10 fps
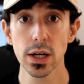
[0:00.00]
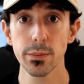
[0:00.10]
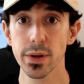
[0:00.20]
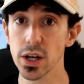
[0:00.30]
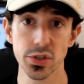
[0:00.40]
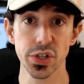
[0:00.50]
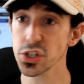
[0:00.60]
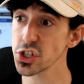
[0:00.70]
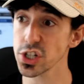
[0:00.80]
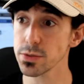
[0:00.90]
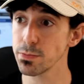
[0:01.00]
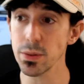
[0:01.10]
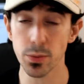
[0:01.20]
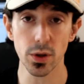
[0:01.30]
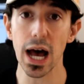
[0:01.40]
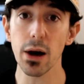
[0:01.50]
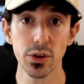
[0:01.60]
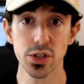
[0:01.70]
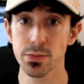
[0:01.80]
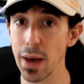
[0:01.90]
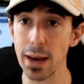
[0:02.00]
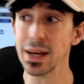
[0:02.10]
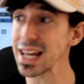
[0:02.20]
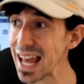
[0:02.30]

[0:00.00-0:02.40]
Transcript: because there are just people out there spamming